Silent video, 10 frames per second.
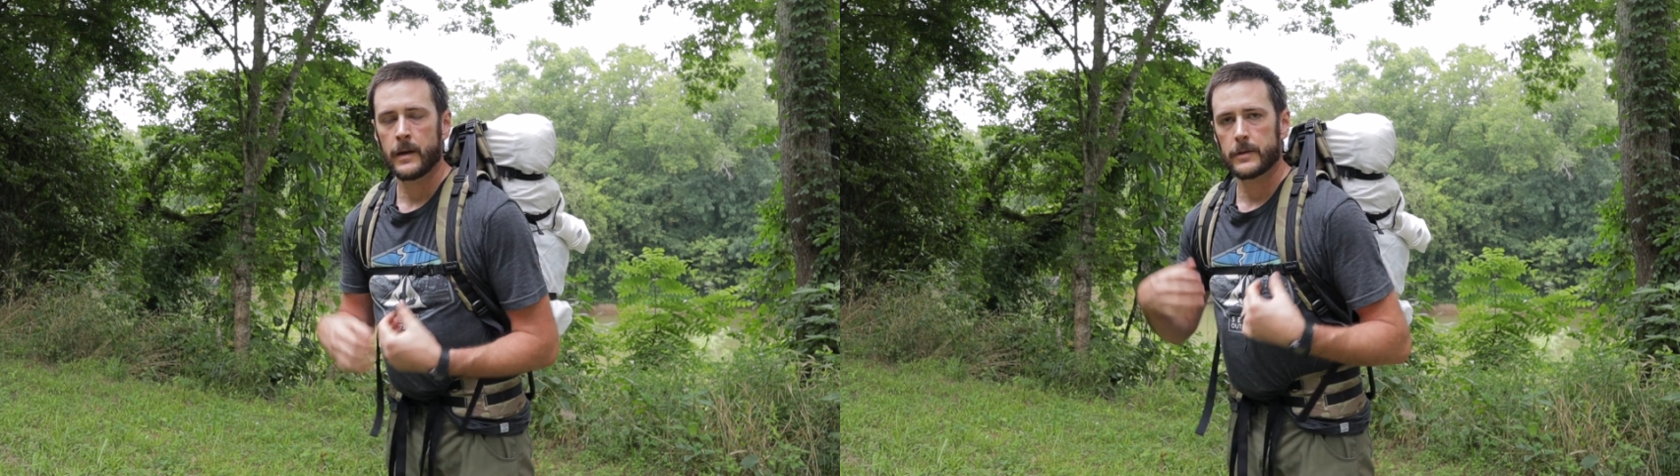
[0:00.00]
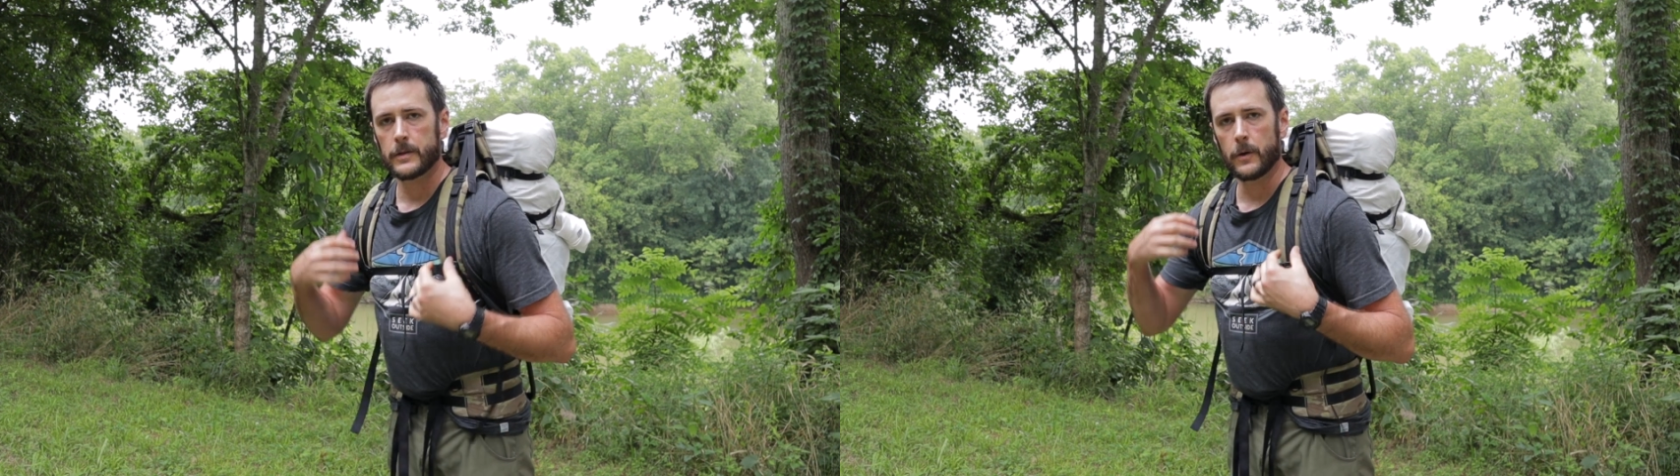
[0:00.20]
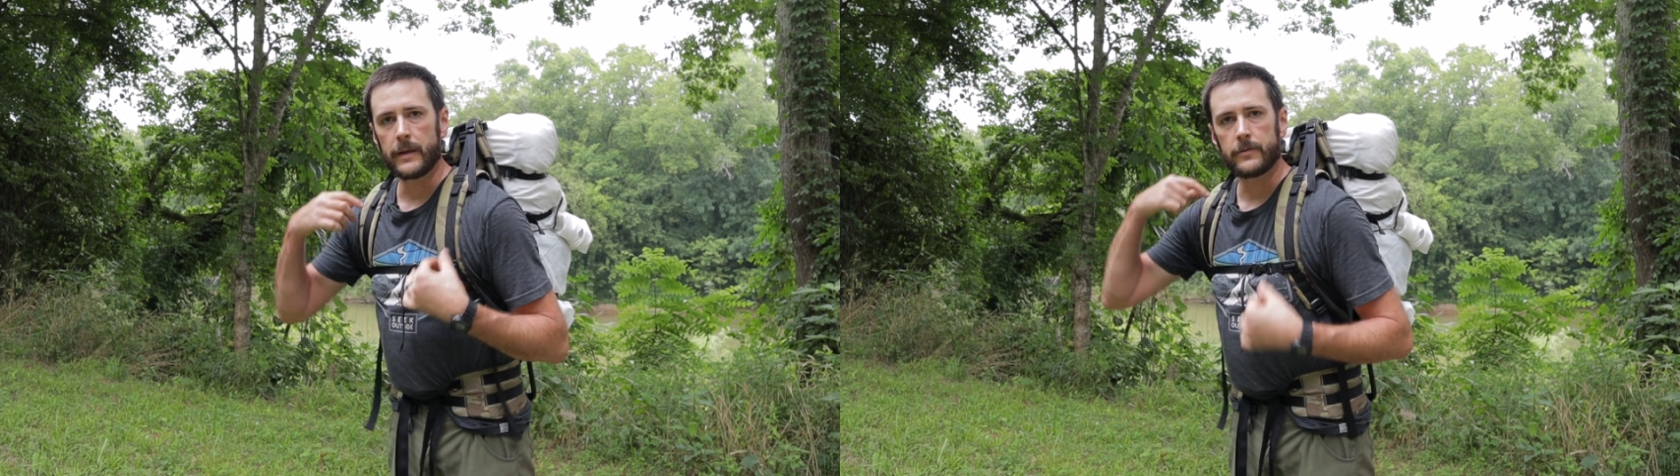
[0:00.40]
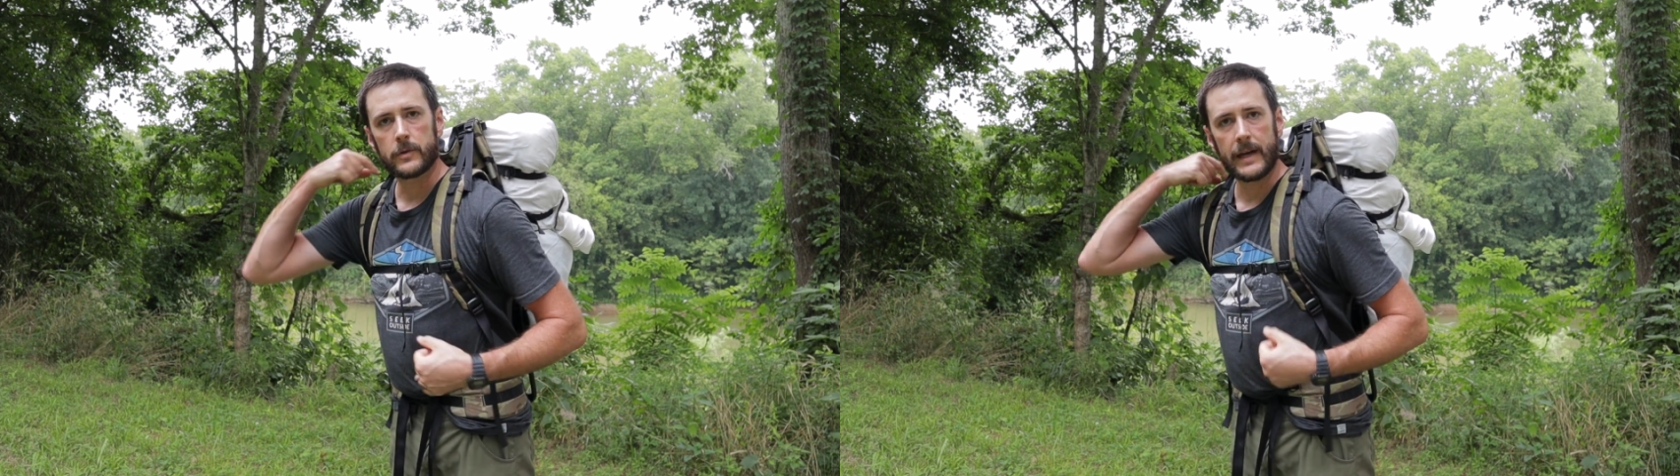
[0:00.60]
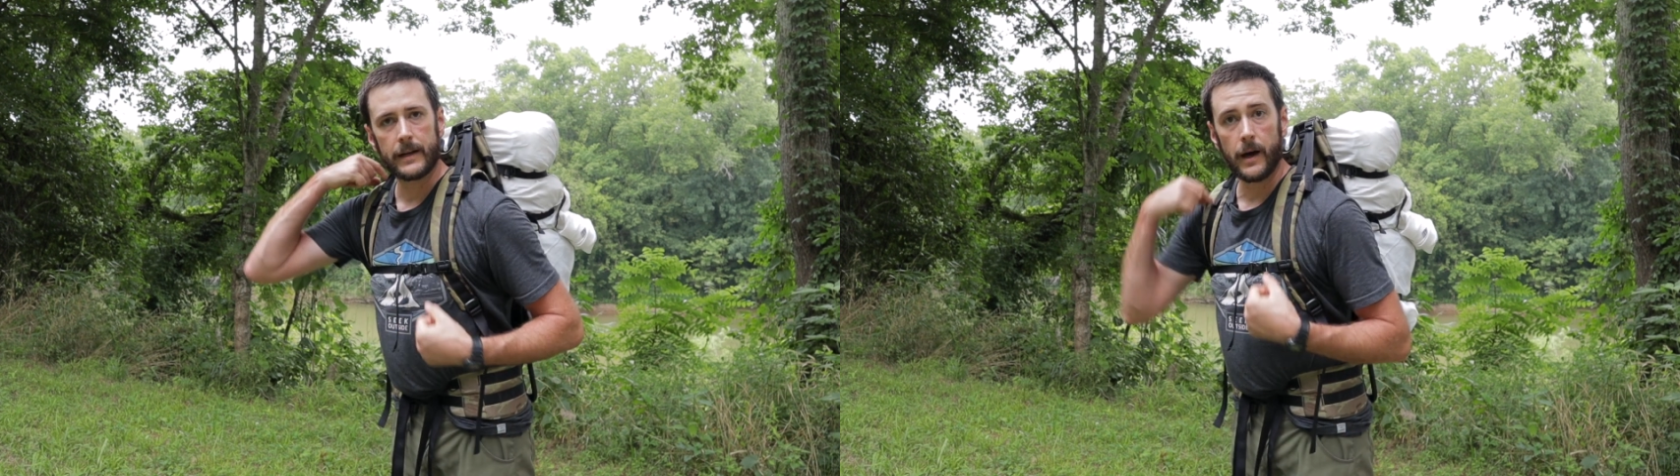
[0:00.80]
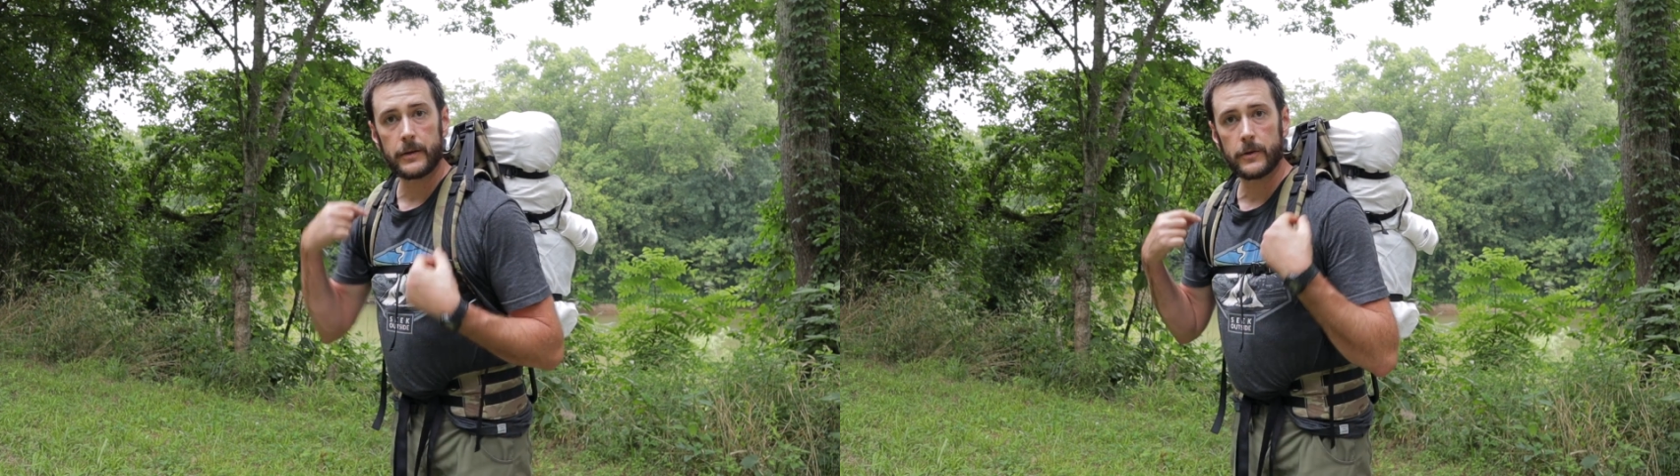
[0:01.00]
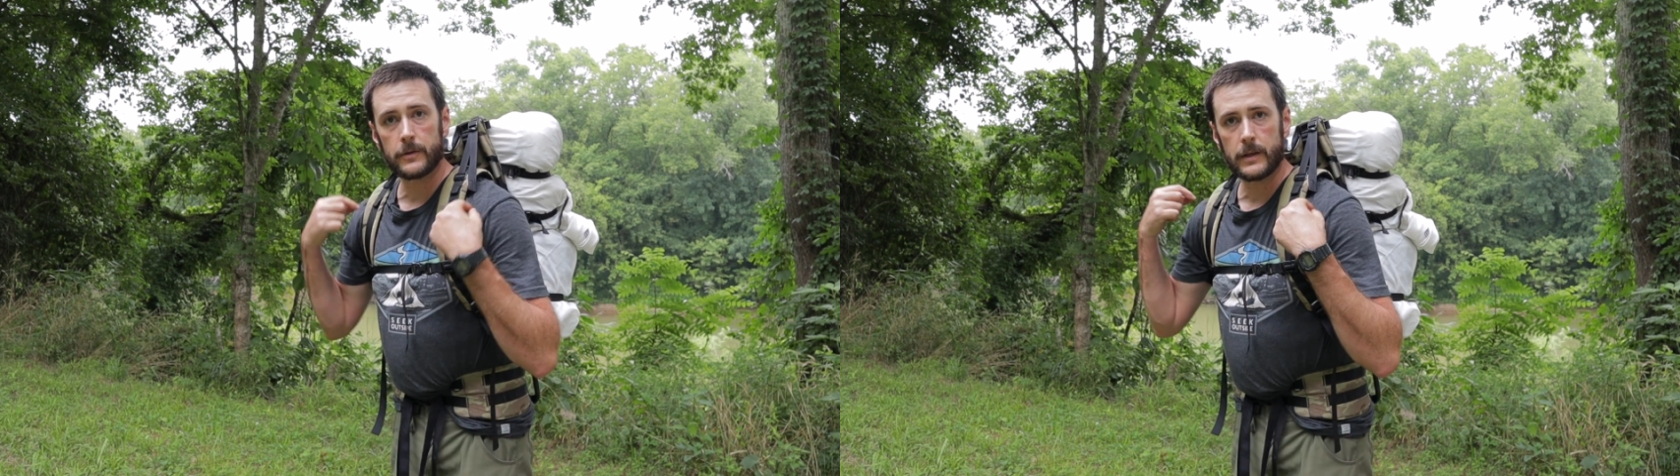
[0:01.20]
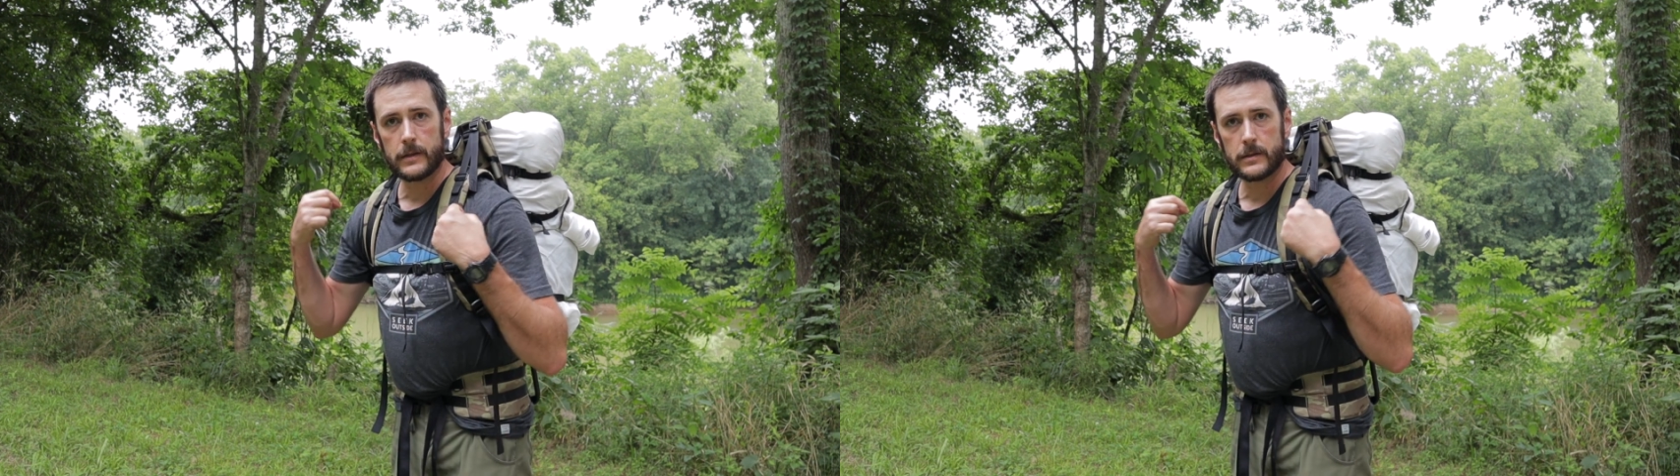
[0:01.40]
So if you cannot do
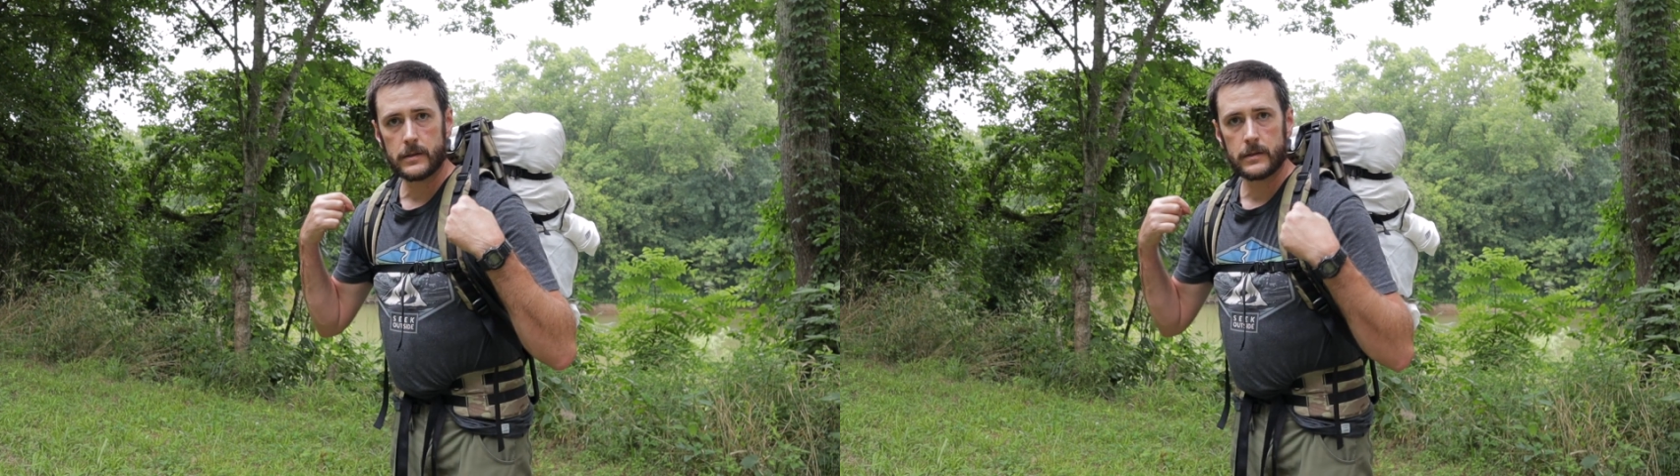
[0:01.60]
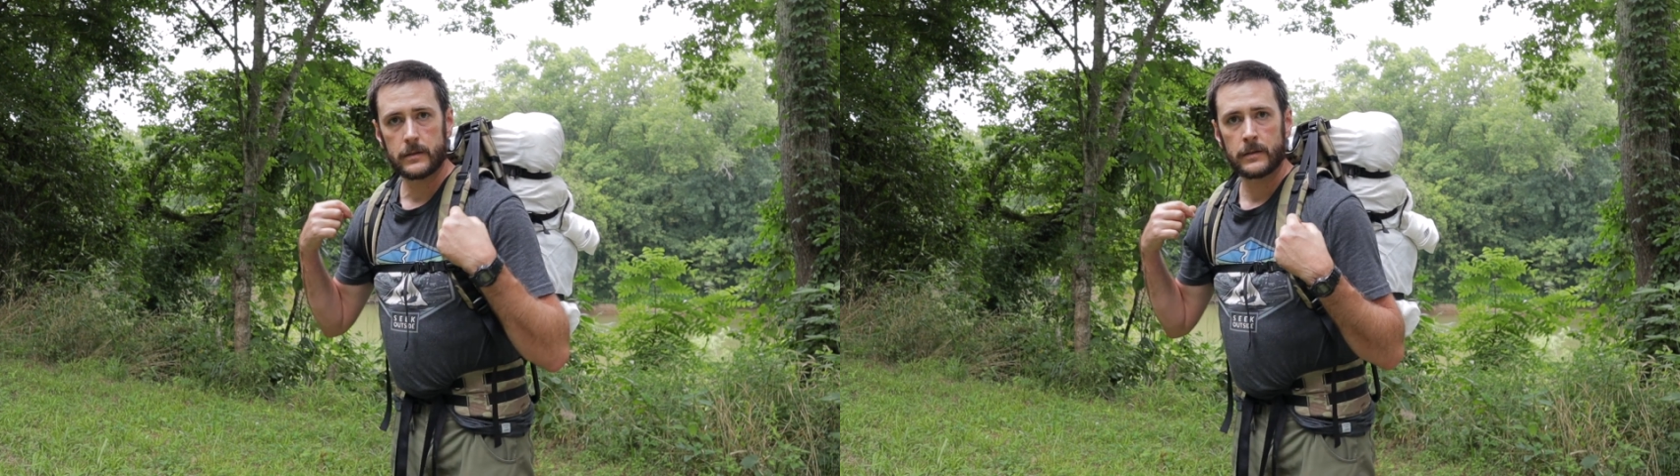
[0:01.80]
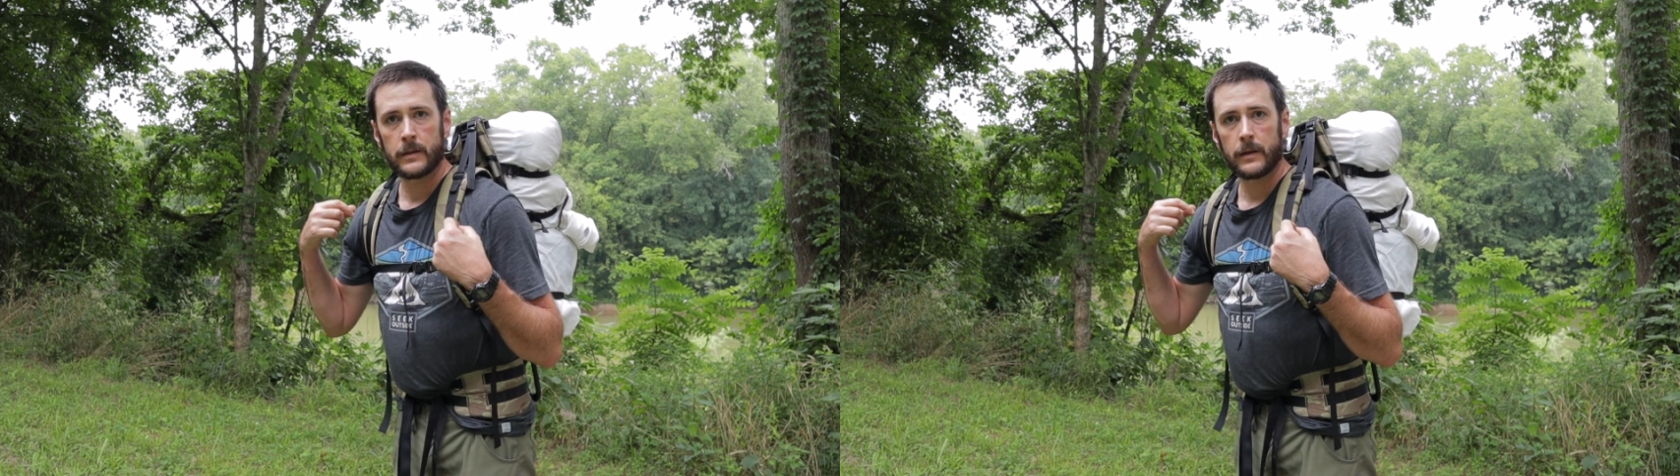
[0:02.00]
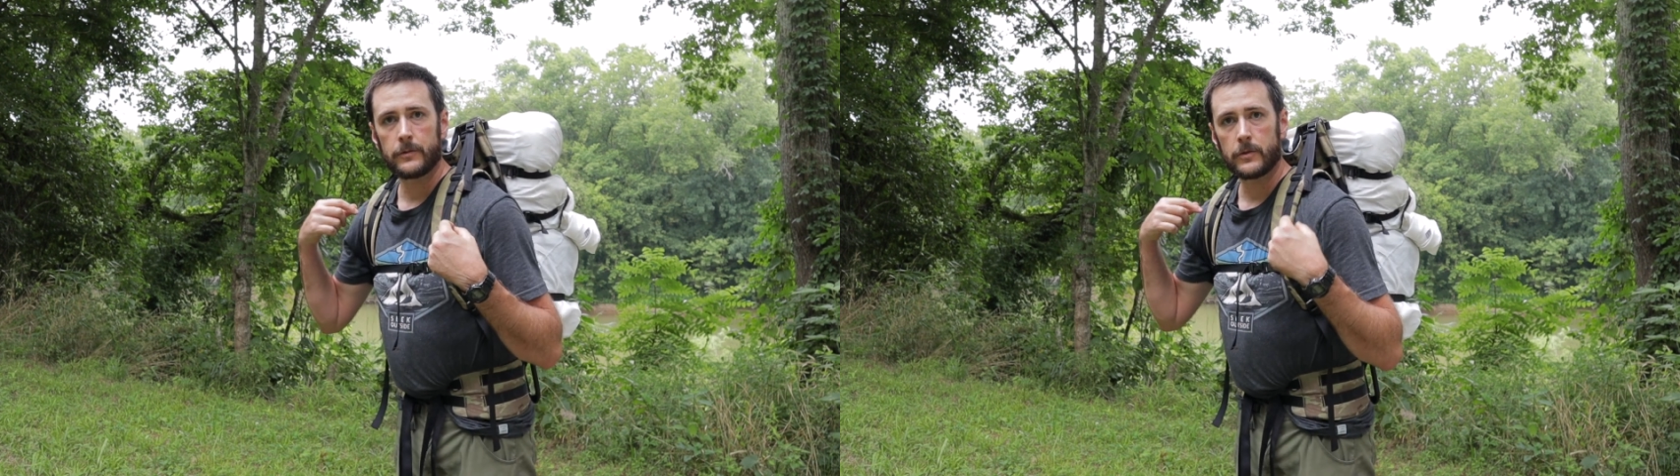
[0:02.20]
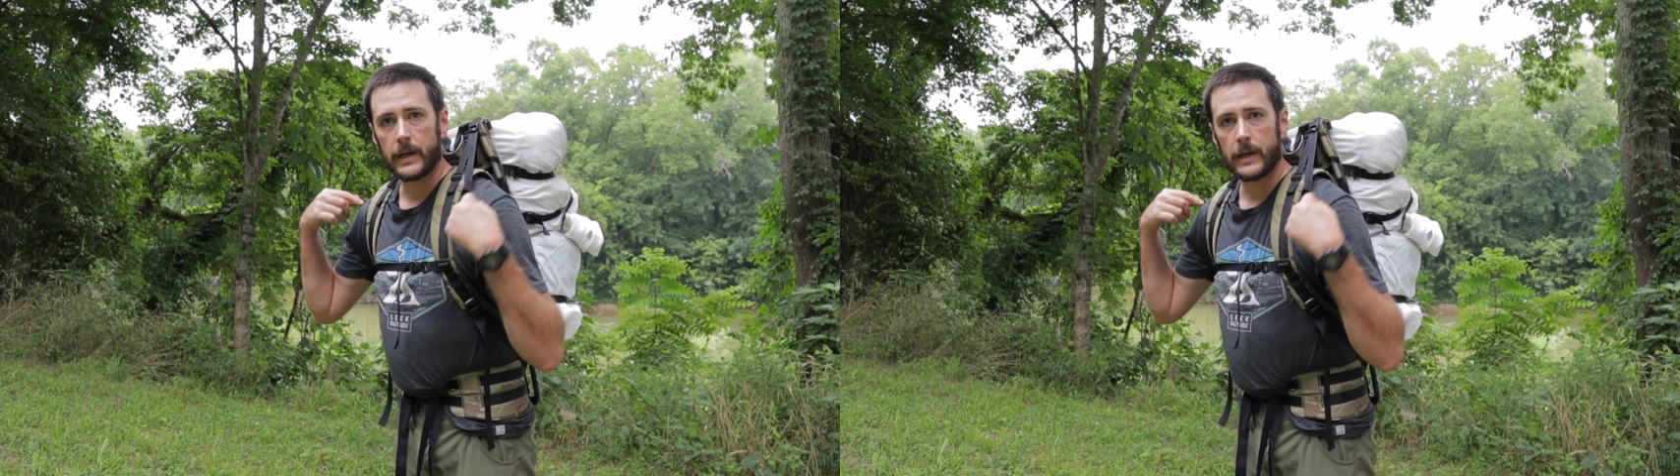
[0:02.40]
this, if you